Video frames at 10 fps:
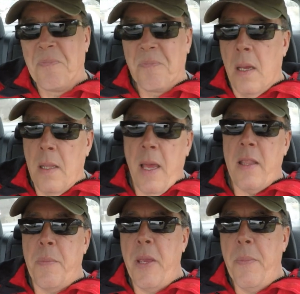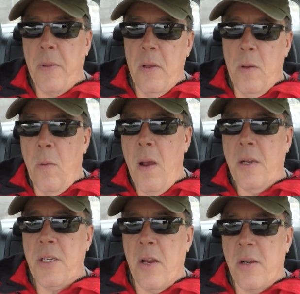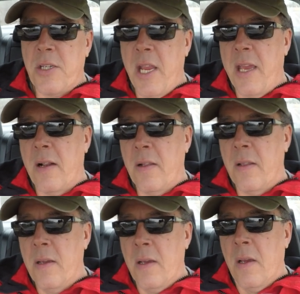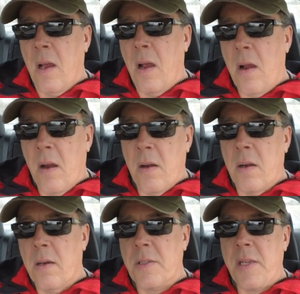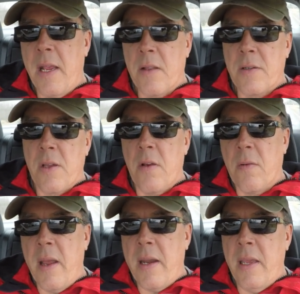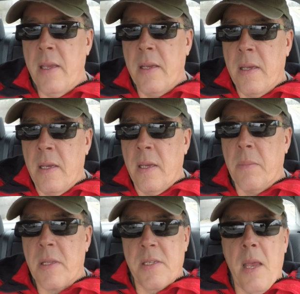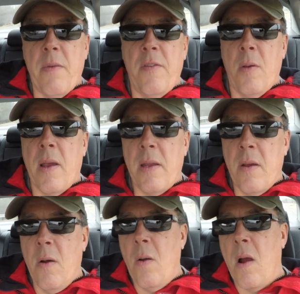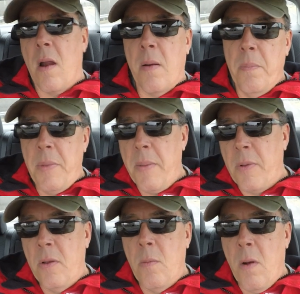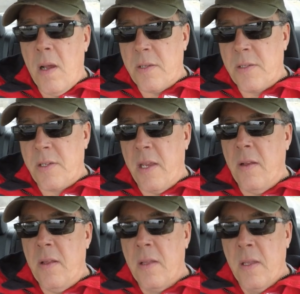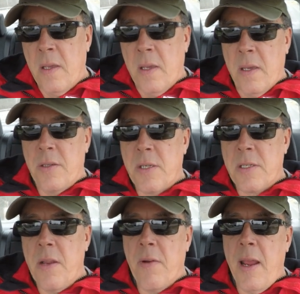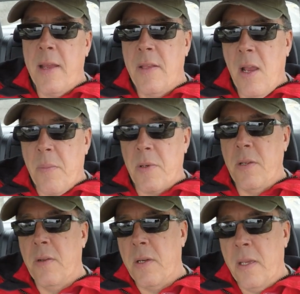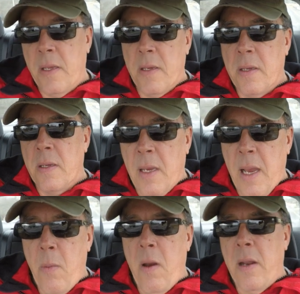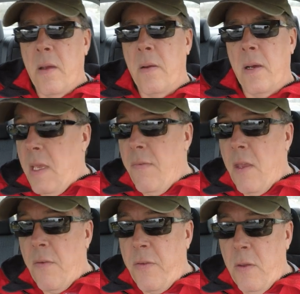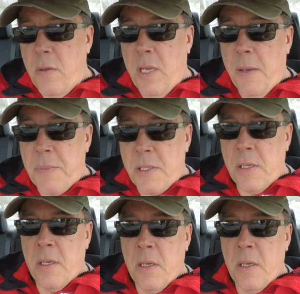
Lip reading: A lot of the people who watch our channel are sailors already, but some of you I know are people who want to sail, just never had the opportunity. I want to give you a few tips